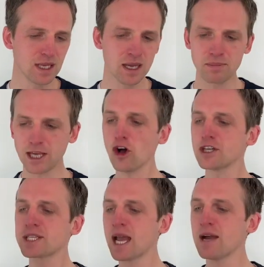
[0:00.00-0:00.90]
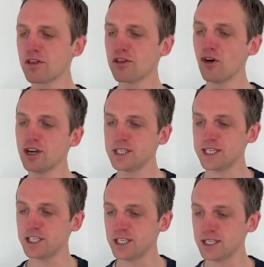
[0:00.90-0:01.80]
Because I have
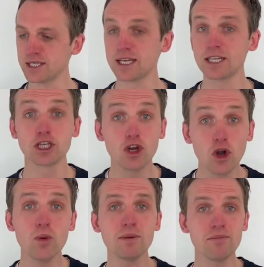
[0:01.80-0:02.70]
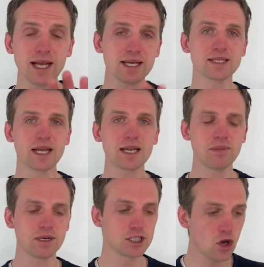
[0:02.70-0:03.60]
authority, Jesus says, go and make
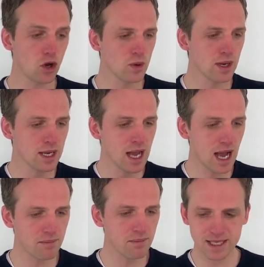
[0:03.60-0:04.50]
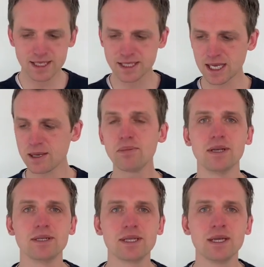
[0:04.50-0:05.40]
disciples. Go and make
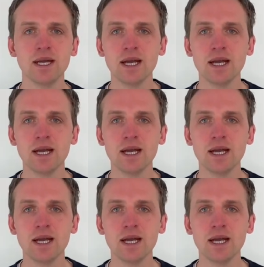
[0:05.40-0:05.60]
disciples.